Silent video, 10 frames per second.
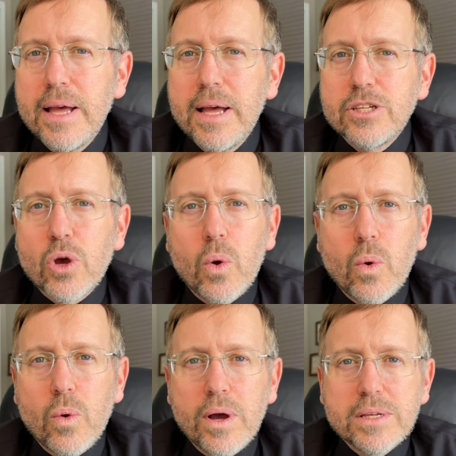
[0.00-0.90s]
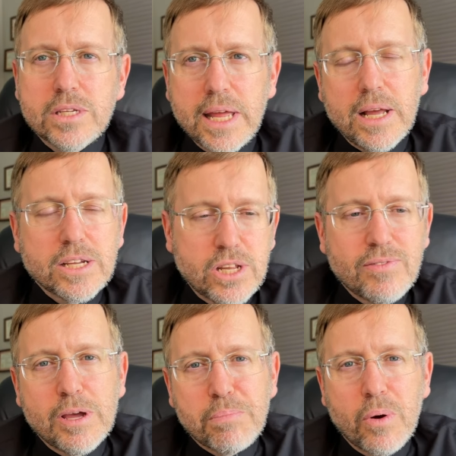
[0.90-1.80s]
So St. Augustine of
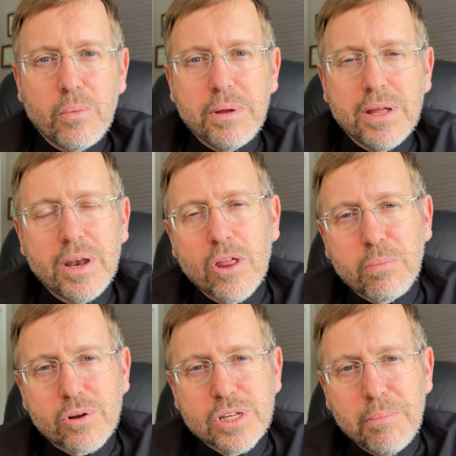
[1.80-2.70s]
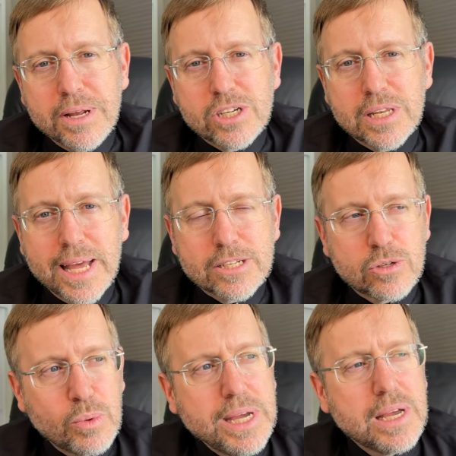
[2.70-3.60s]
Hippo would be another person I mentioned
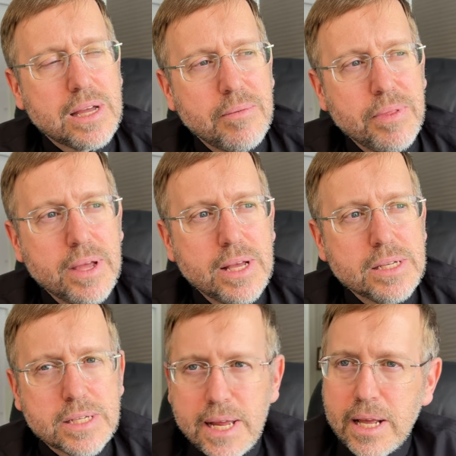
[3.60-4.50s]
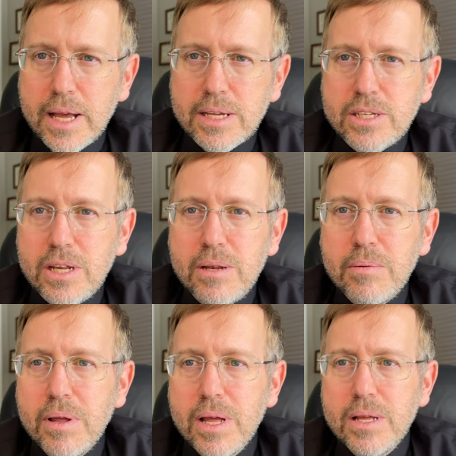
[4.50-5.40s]
last week. St. Augustine
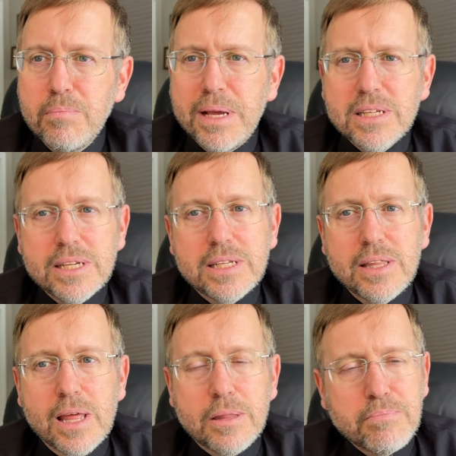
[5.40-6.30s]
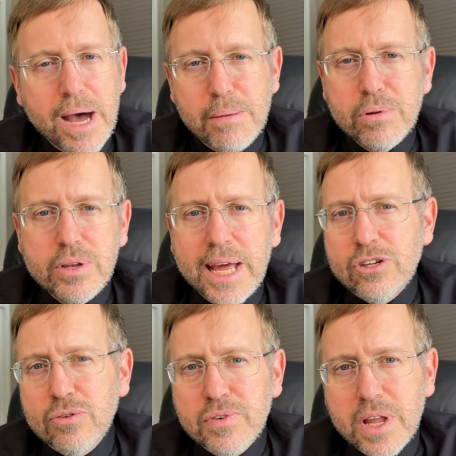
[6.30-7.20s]
basically said that the Bible and
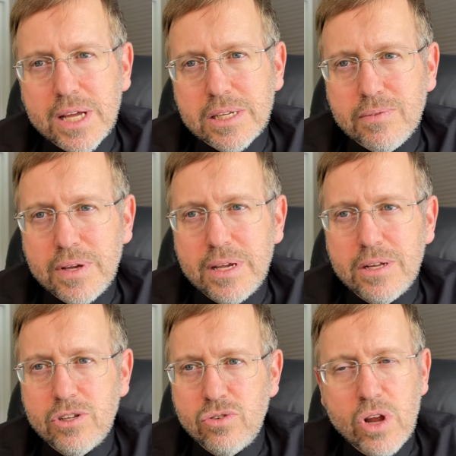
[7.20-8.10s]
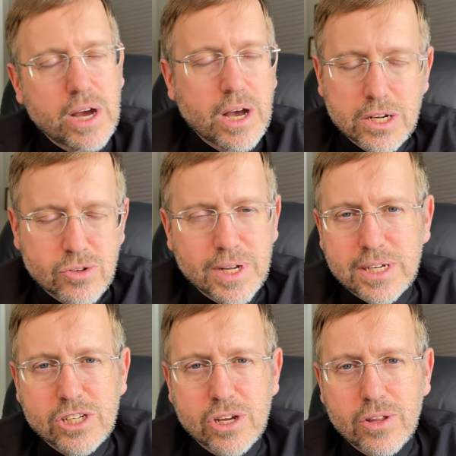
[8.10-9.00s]
natural philosophy do not contradict
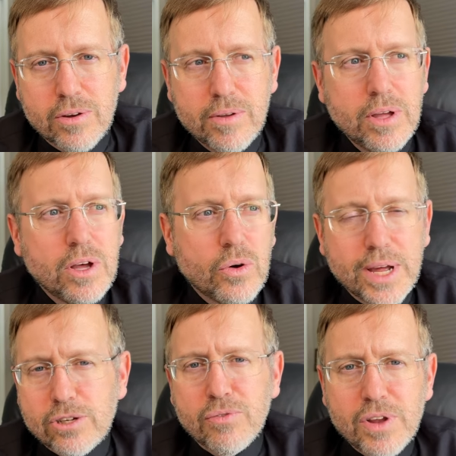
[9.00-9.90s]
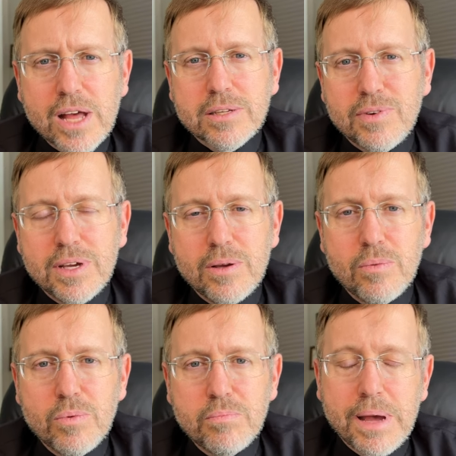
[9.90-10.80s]
each other. Well, natural philosophy
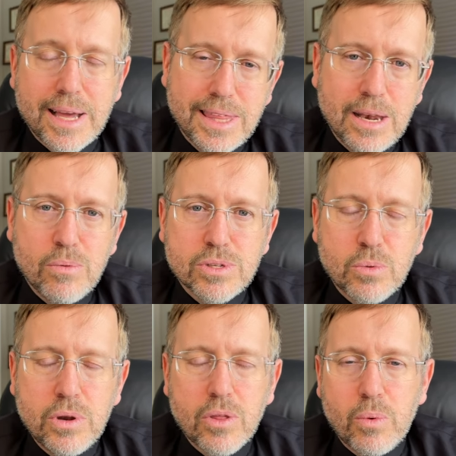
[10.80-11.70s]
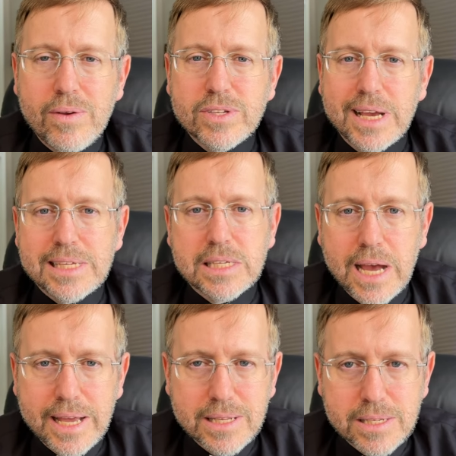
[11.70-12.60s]
back then was another way of saying
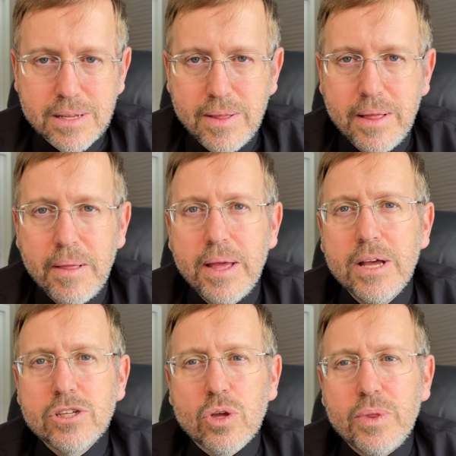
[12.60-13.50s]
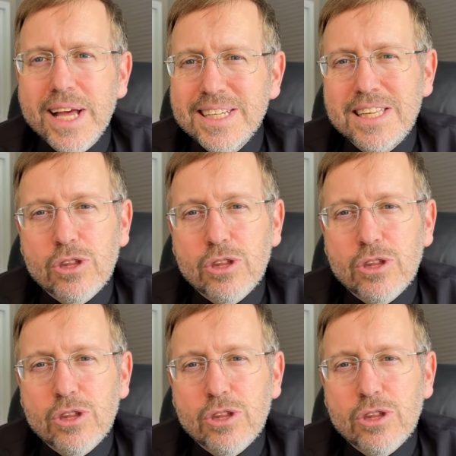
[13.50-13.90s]
science. So that's in the